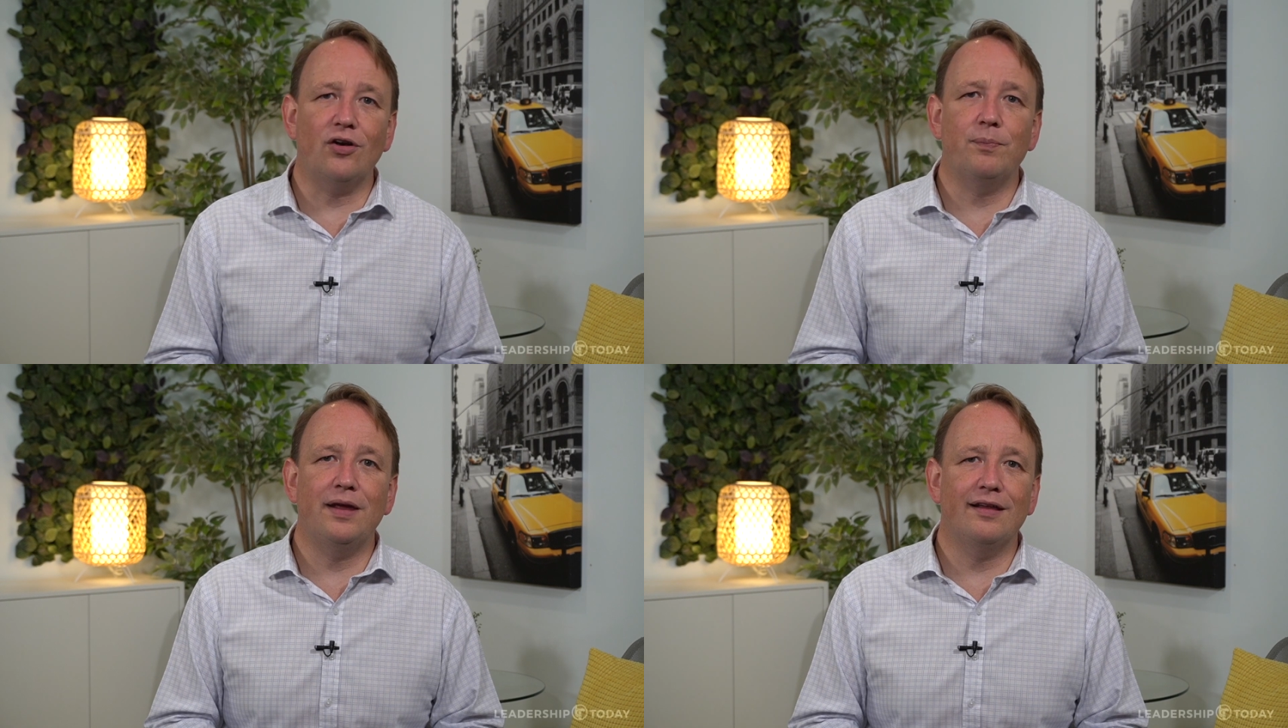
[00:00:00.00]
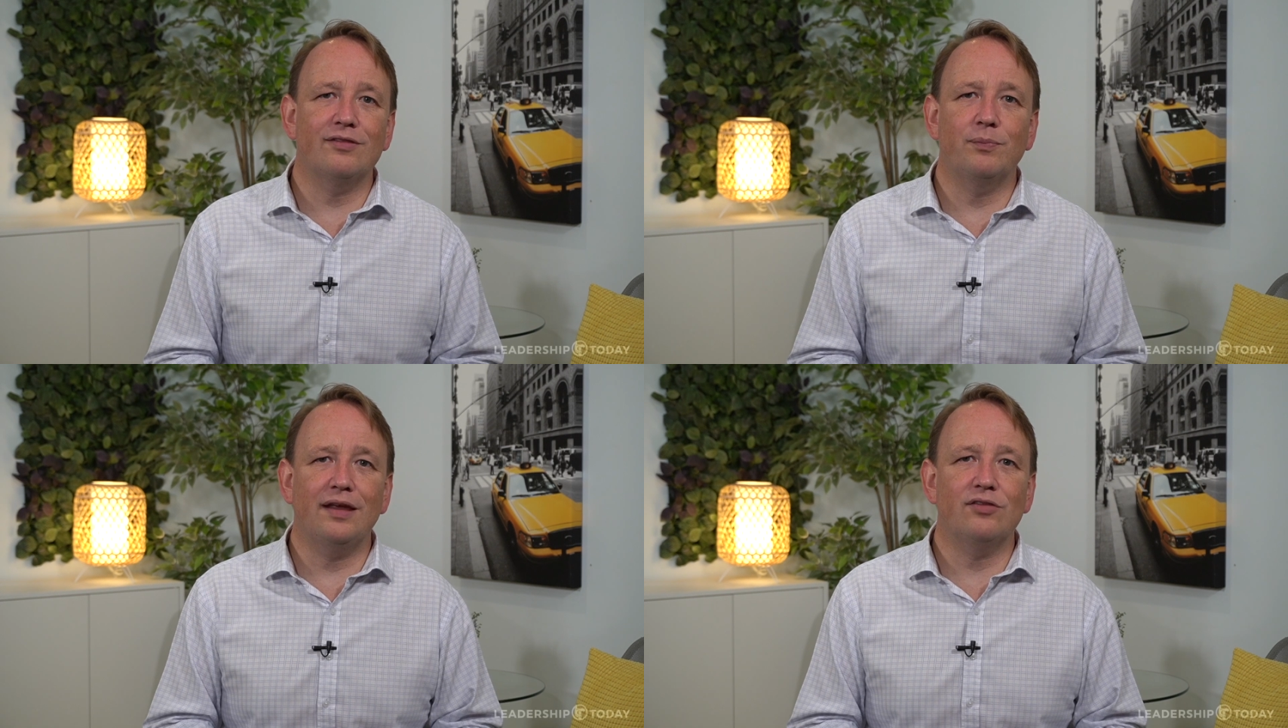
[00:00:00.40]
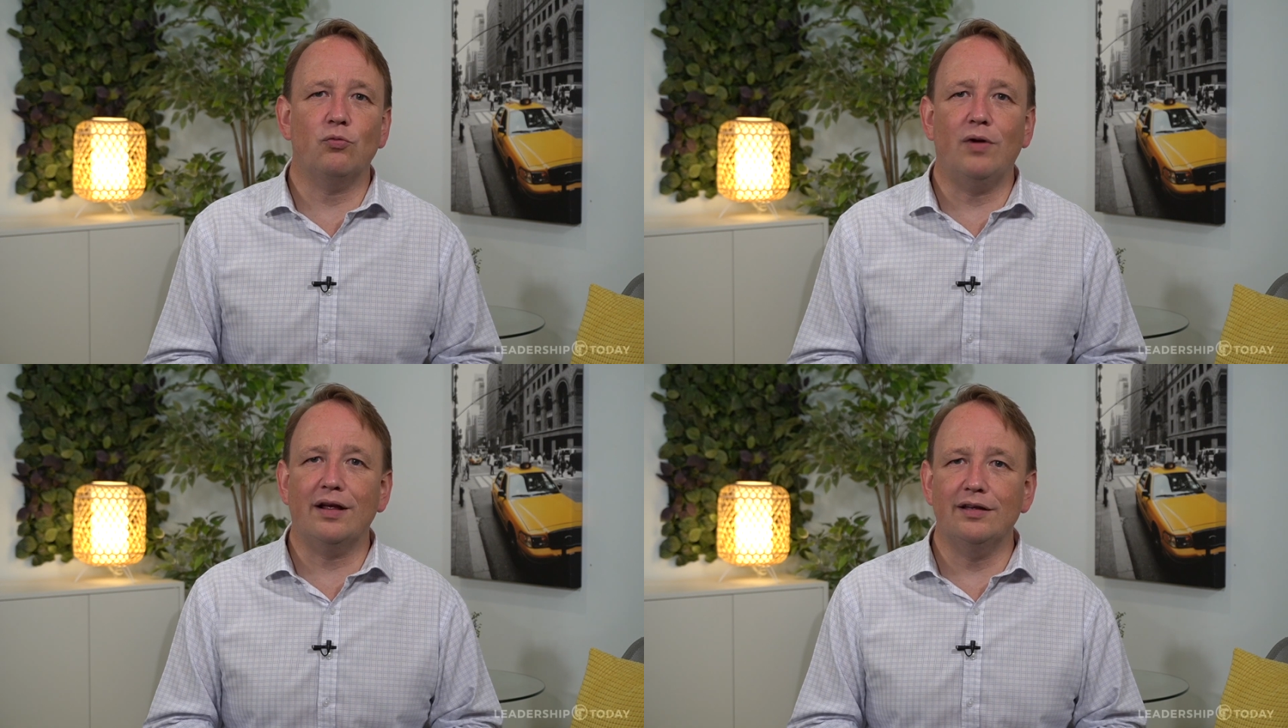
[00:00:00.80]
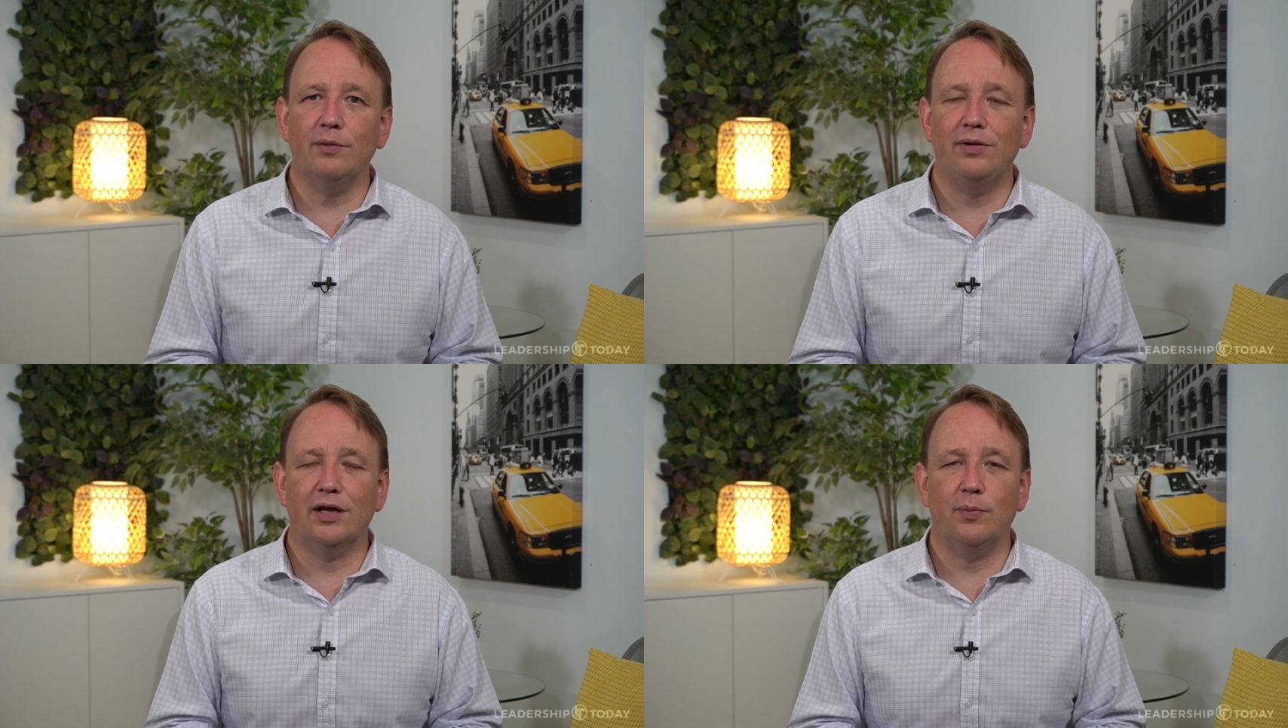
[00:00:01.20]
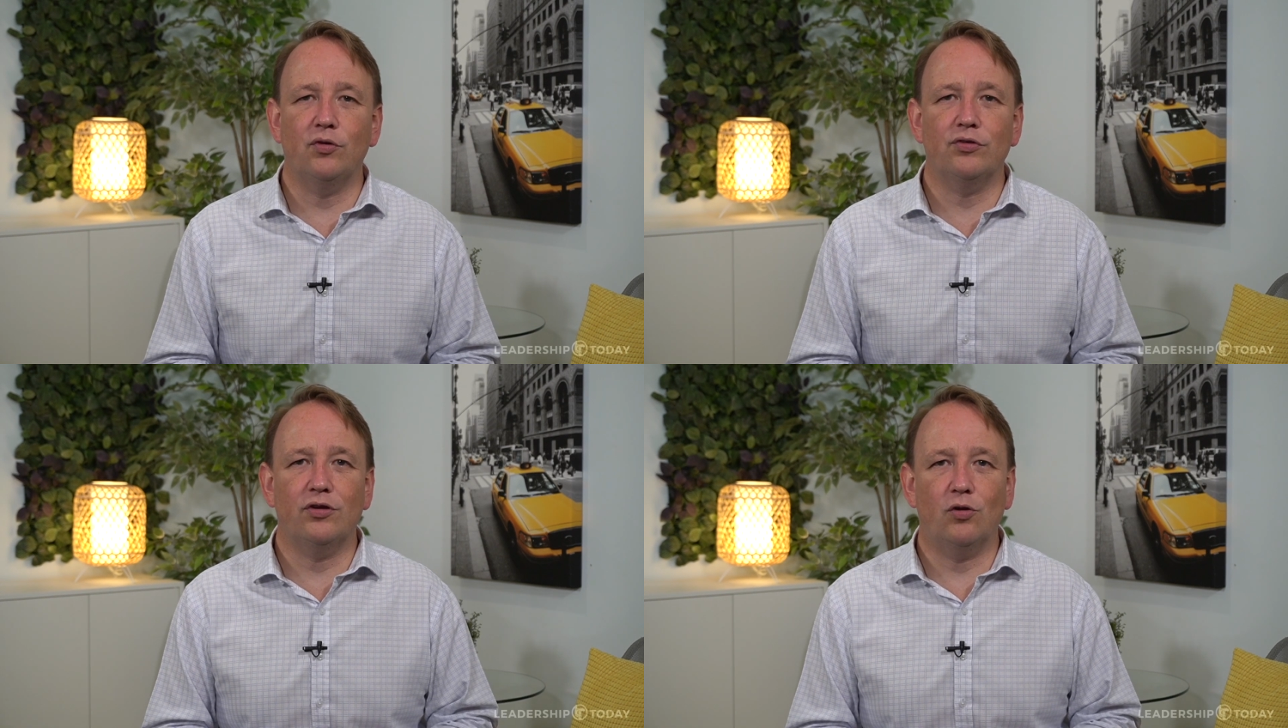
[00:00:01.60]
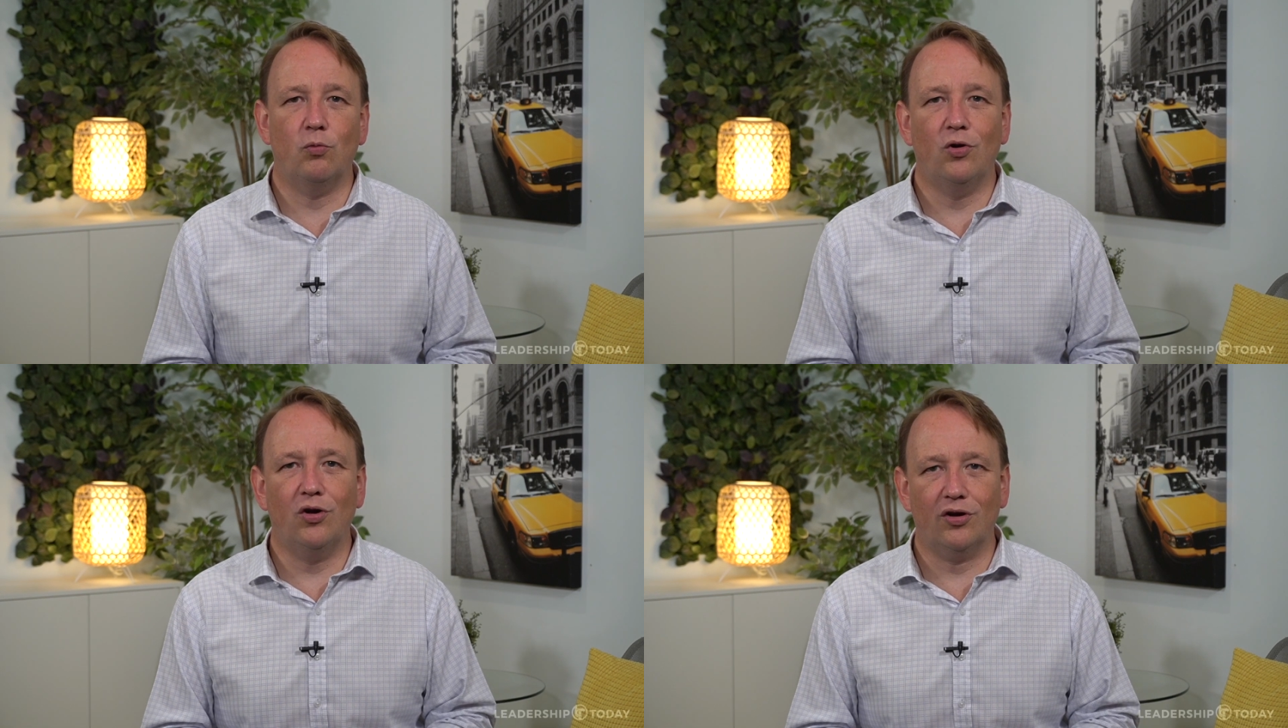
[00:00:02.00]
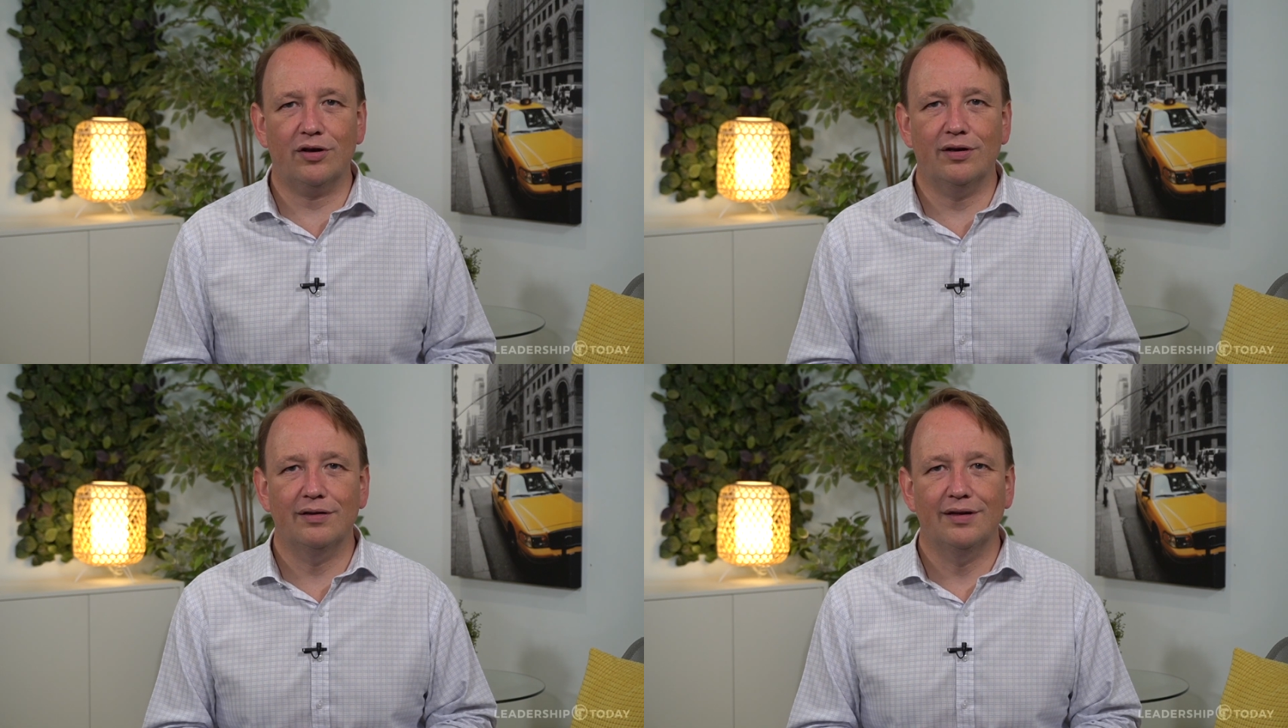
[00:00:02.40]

appear to be directly applicable to your work.